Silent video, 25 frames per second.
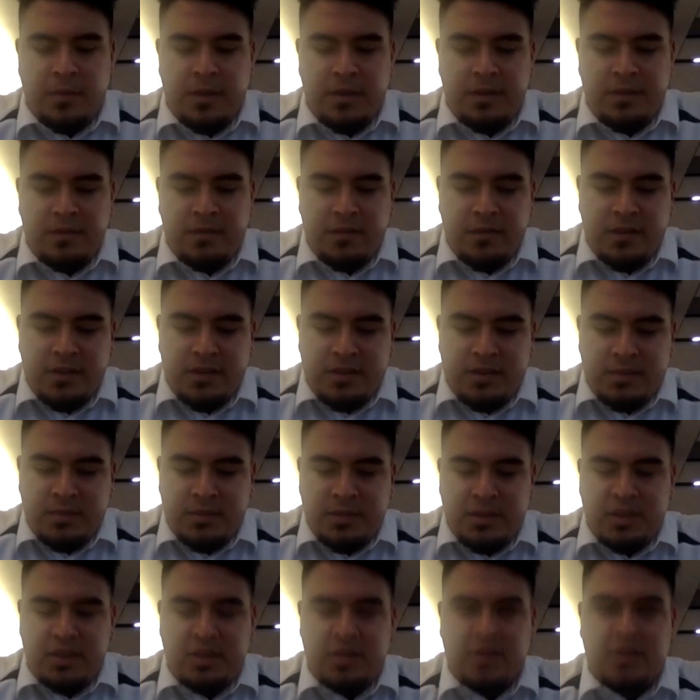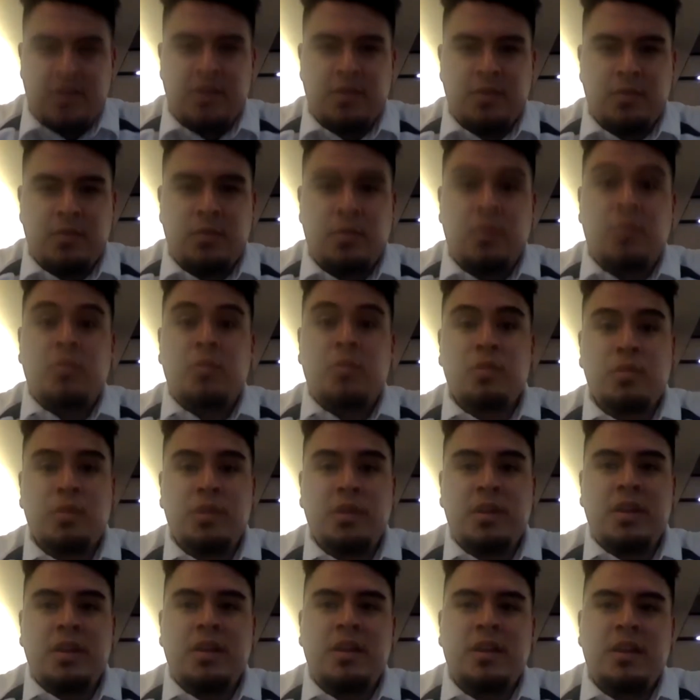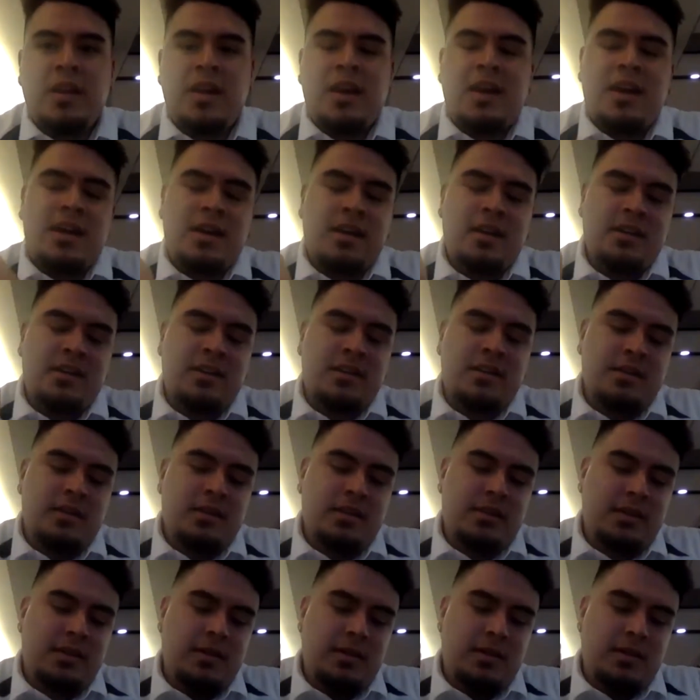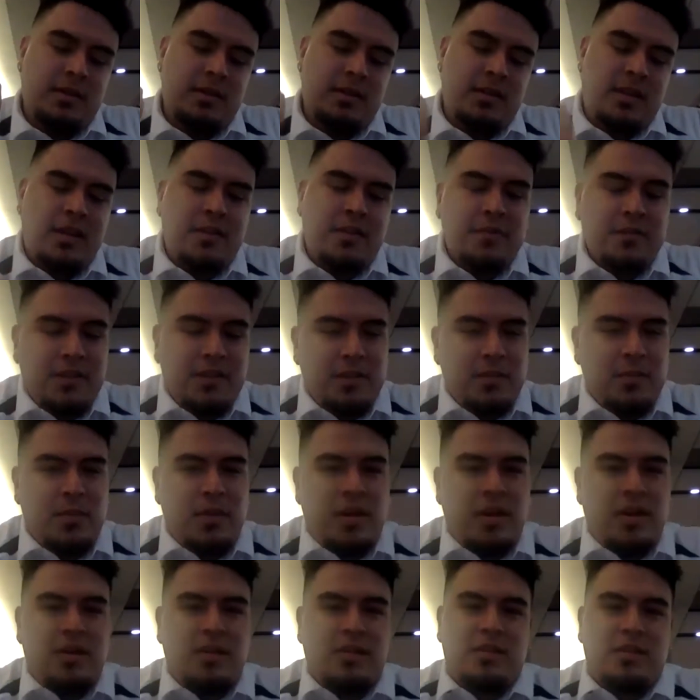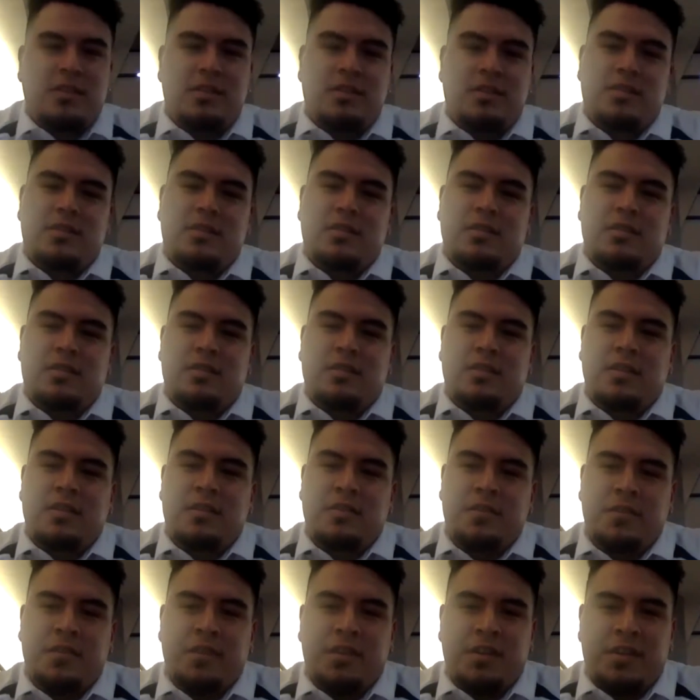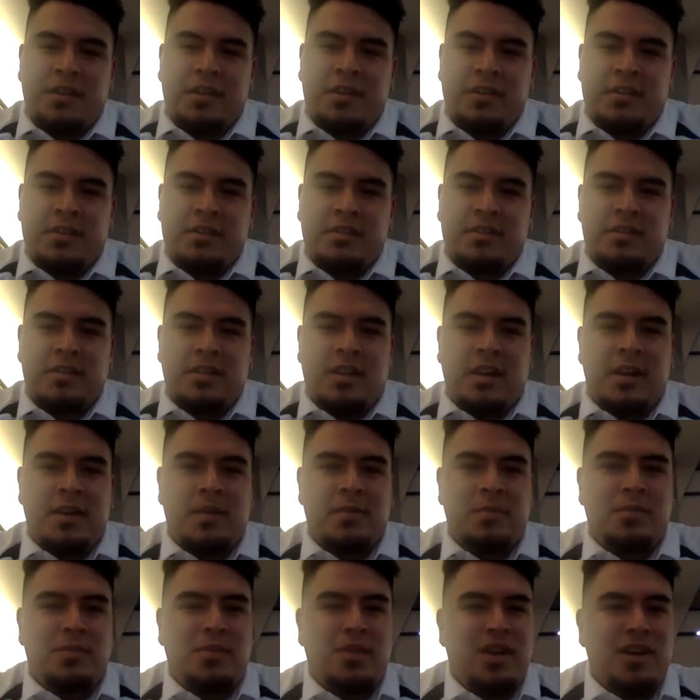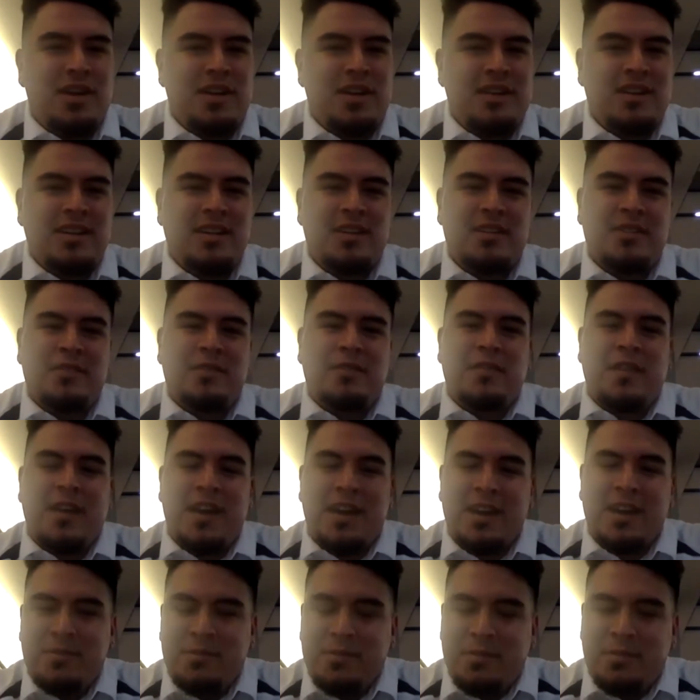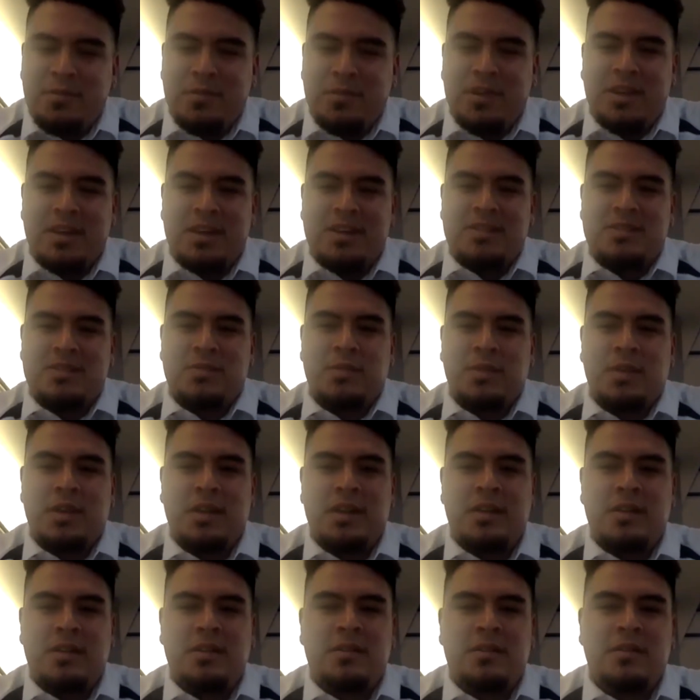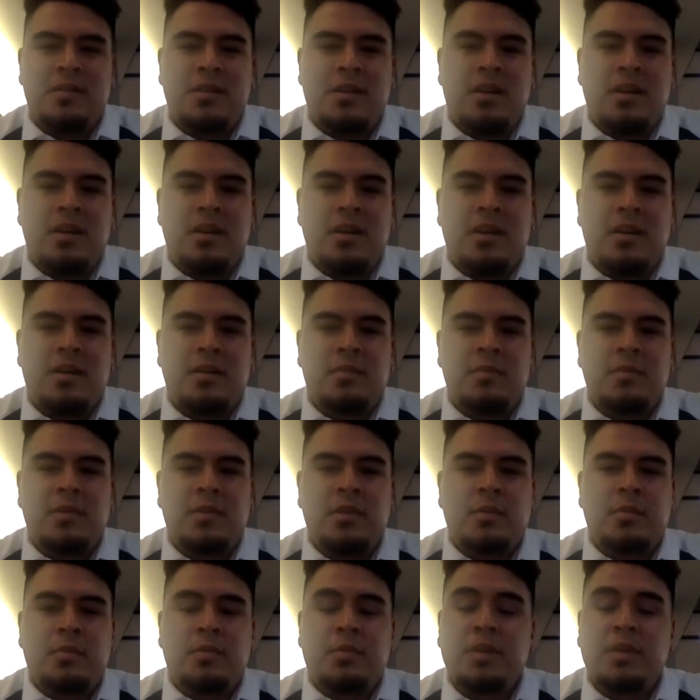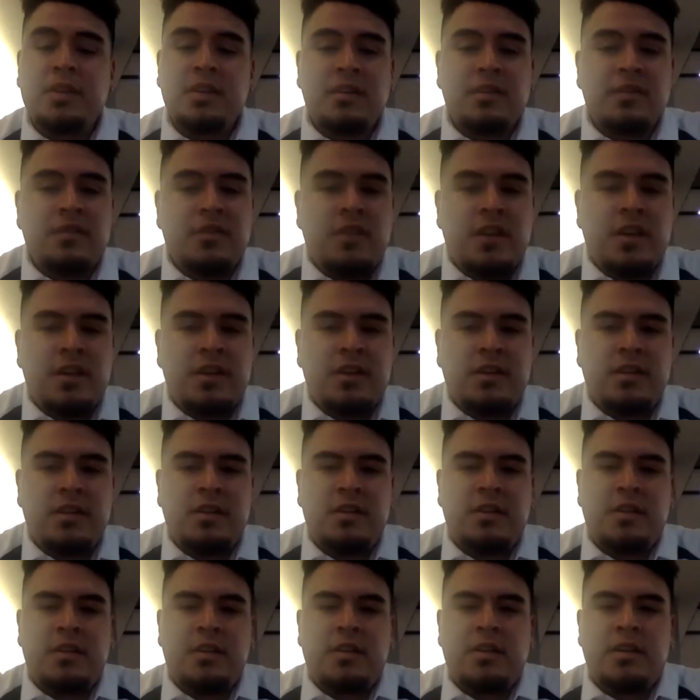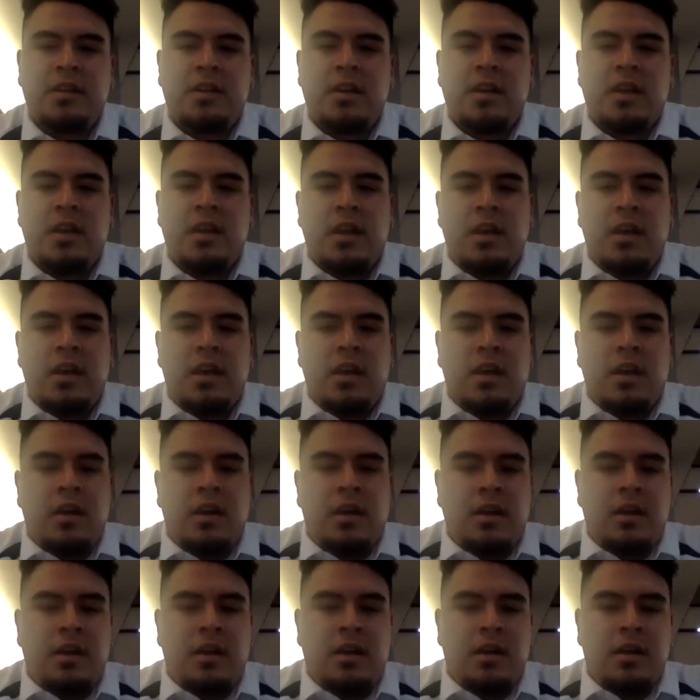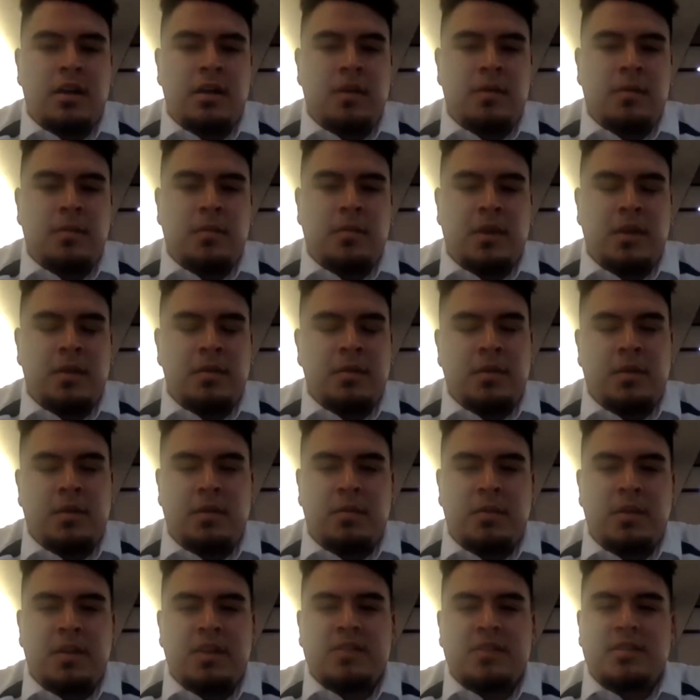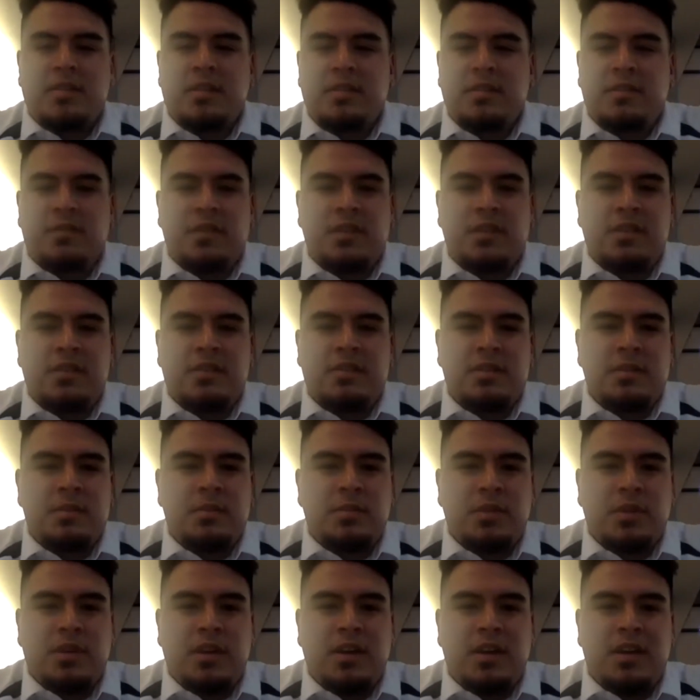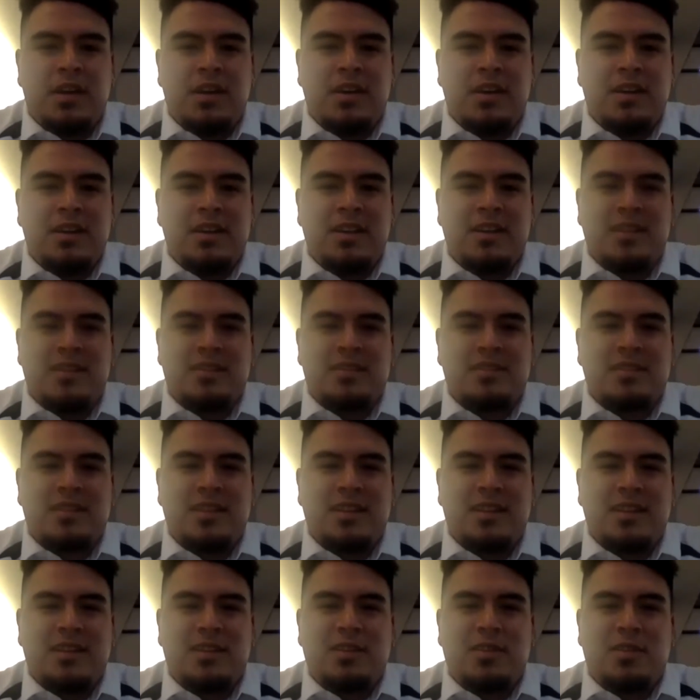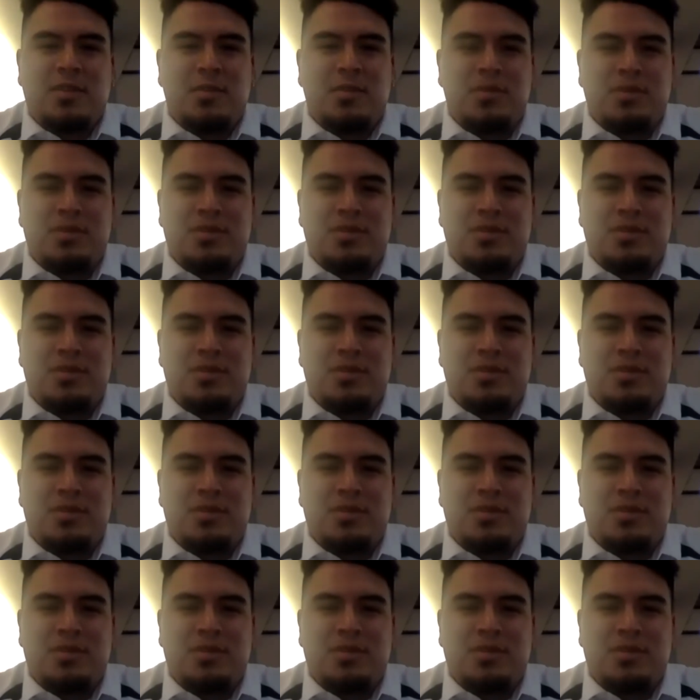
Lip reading: freshman year when moving in, I definitely bought comforters. I brought a little fan with me as well, little book divider. I'm actually a very simple guy. That's like almost